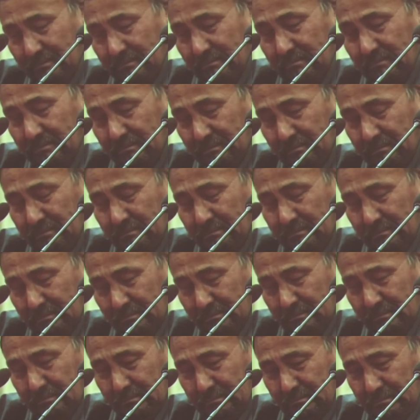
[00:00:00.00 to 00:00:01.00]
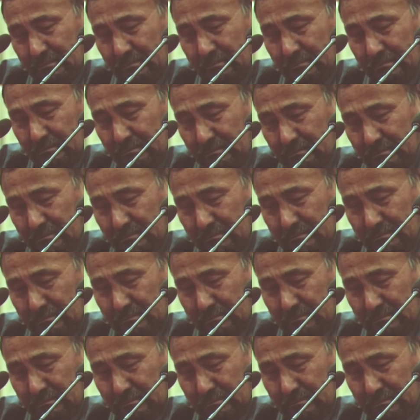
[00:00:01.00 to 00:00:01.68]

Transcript: Nothing is said.